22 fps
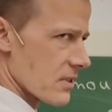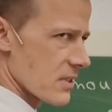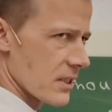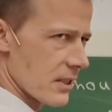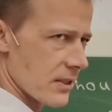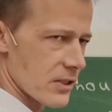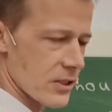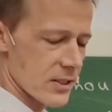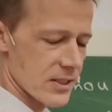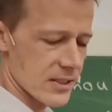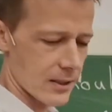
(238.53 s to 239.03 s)
than
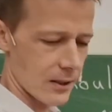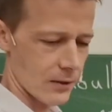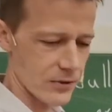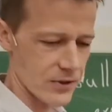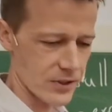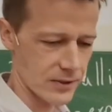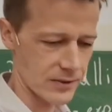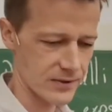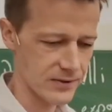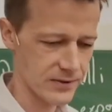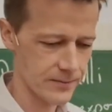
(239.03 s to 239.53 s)
just
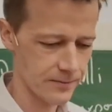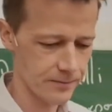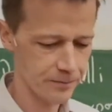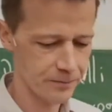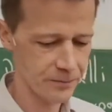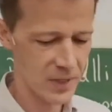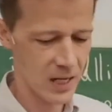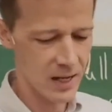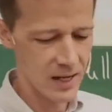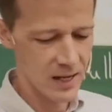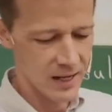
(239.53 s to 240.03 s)
Gaussians.
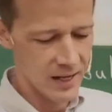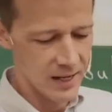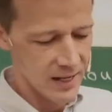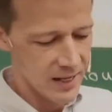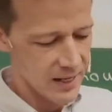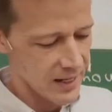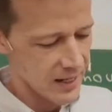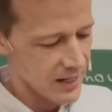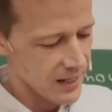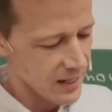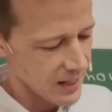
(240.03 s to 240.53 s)

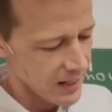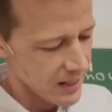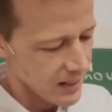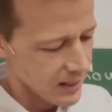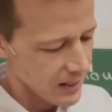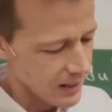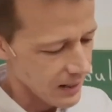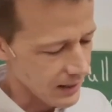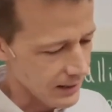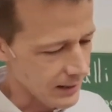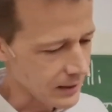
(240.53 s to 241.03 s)

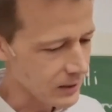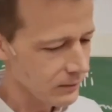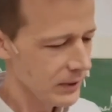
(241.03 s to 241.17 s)
Another